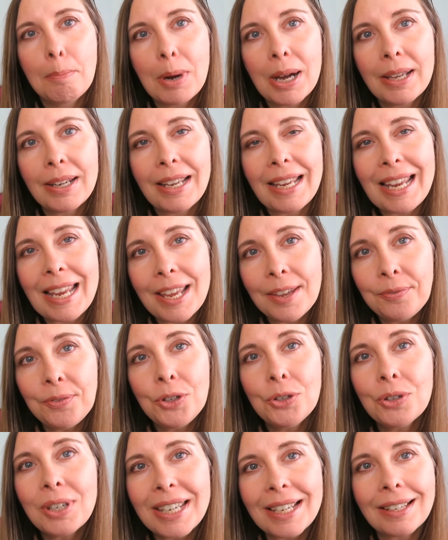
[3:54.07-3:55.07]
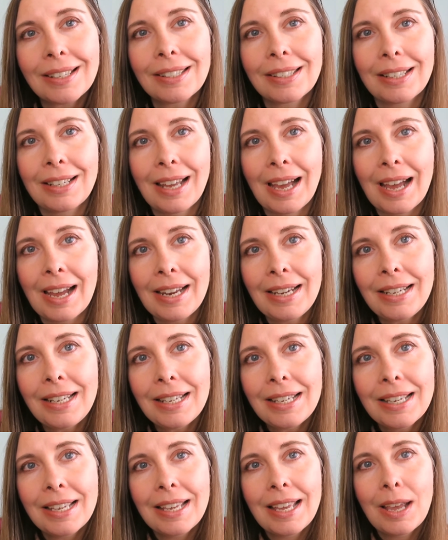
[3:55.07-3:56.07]
but if you get denied
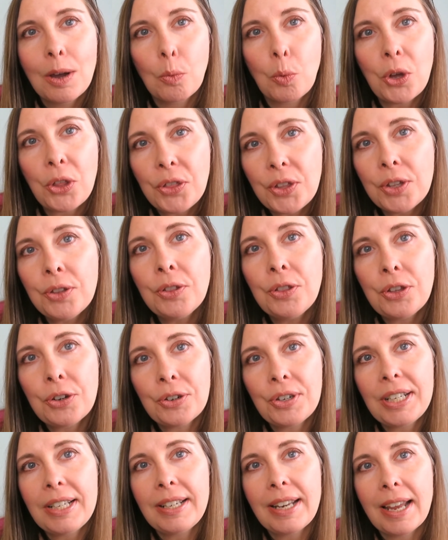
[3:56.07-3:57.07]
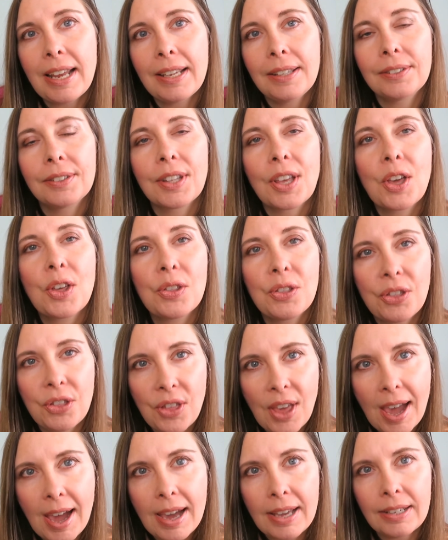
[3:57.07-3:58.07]
within 30 days,
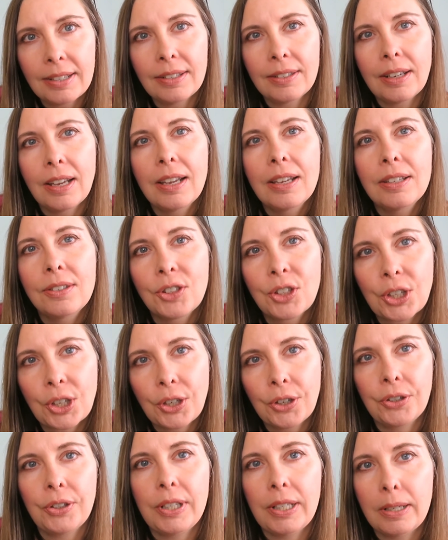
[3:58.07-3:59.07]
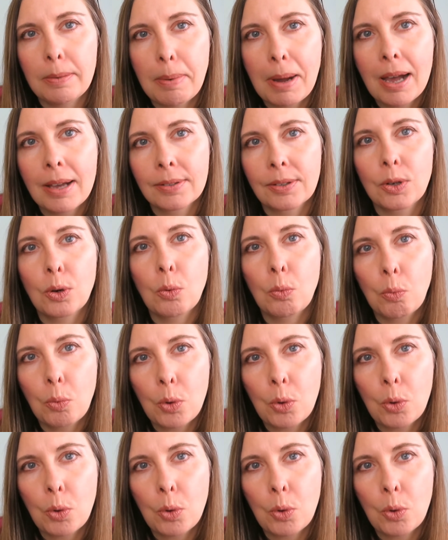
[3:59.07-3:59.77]
that security deposit